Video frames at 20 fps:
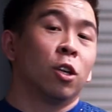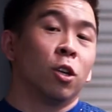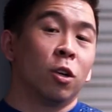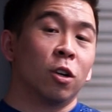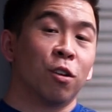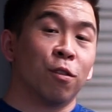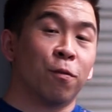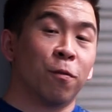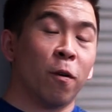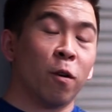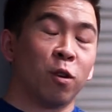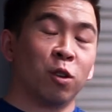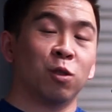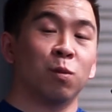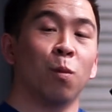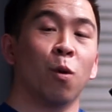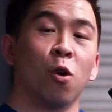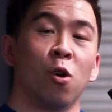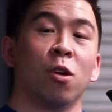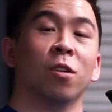You can
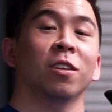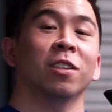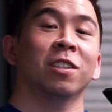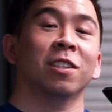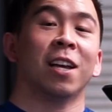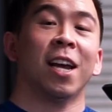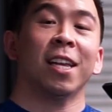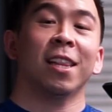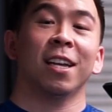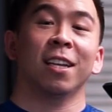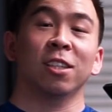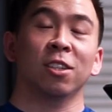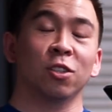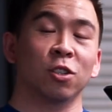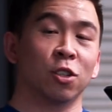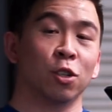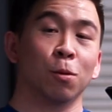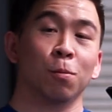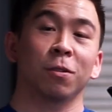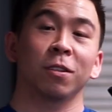focus more on the side that's
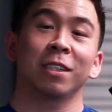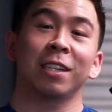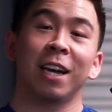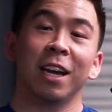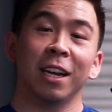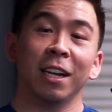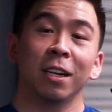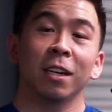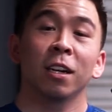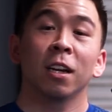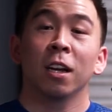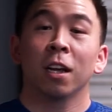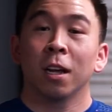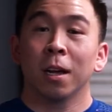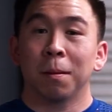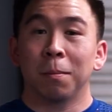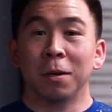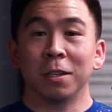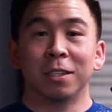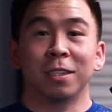super
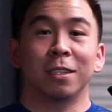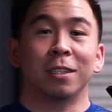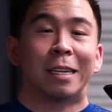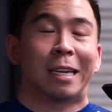tight, but